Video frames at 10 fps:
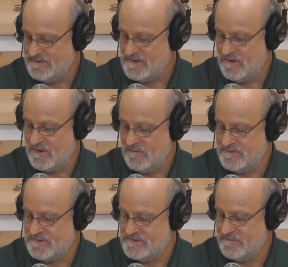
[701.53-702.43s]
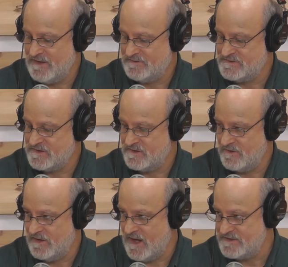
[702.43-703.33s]
is there that. nervousness about the
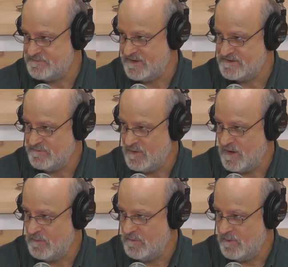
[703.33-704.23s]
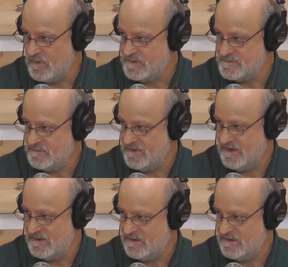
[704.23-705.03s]
security aspects of what open borders would mean?